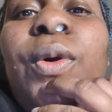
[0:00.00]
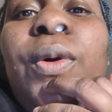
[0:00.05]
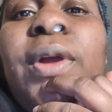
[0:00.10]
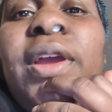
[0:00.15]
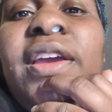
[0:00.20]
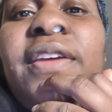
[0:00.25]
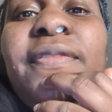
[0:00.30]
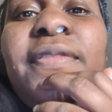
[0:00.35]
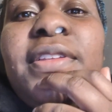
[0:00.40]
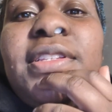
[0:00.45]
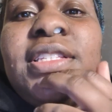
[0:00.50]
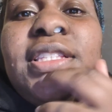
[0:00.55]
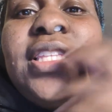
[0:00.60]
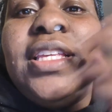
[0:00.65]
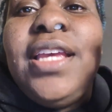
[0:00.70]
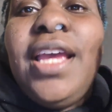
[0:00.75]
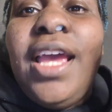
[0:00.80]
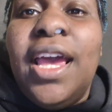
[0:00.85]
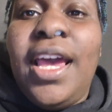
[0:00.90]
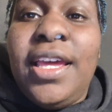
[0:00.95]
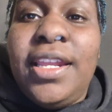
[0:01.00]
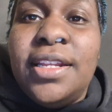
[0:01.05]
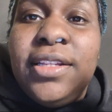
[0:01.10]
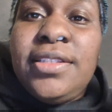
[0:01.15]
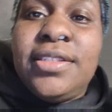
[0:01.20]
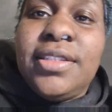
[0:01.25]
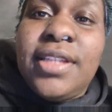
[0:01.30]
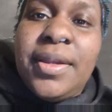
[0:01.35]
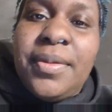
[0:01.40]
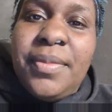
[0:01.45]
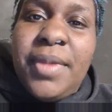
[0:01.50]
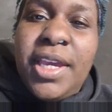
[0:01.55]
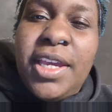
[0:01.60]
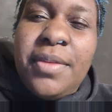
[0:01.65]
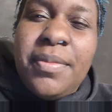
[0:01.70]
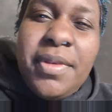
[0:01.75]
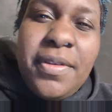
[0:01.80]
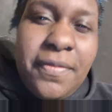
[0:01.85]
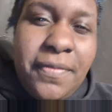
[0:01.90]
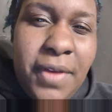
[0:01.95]
or if it's the edits that
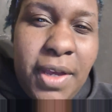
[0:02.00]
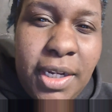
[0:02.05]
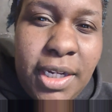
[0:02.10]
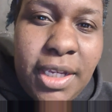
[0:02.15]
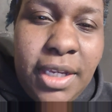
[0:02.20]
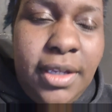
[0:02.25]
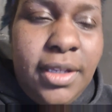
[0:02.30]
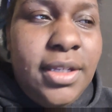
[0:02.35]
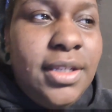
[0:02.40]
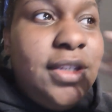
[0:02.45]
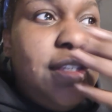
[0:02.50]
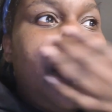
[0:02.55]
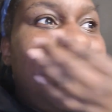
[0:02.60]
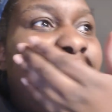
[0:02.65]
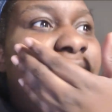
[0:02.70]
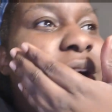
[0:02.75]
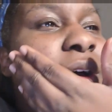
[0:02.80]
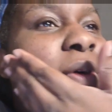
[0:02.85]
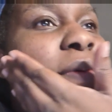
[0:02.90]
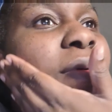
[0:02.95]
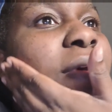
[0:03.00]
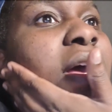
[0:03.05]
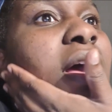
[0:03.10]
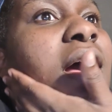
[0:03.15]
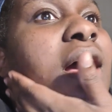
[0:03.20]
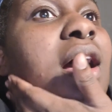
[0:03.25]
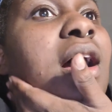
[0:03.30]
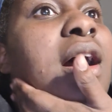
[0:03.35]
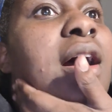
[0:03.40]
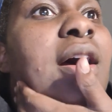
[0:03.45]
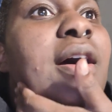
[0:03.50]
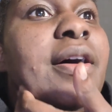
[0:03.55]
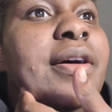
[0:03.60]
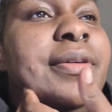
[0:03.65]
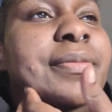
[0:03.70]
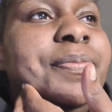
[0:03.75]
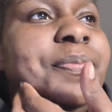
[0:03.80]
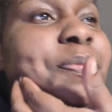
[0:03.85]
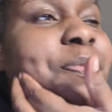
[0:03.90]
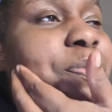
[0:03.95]
make me funny. You
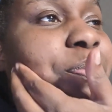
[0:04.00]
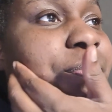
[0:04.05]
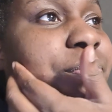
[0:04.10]
know.